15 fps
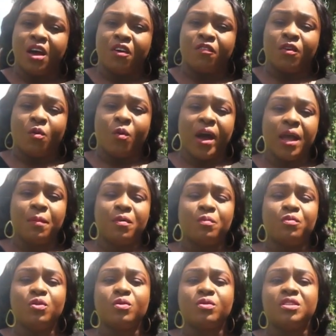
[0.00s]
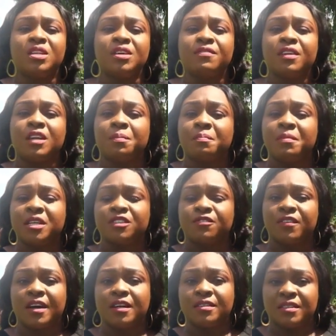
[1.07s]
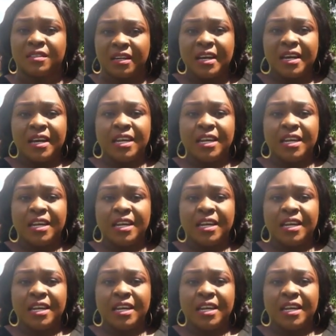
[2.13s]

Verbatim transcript: of Akwa Ibom Youth Development Fund.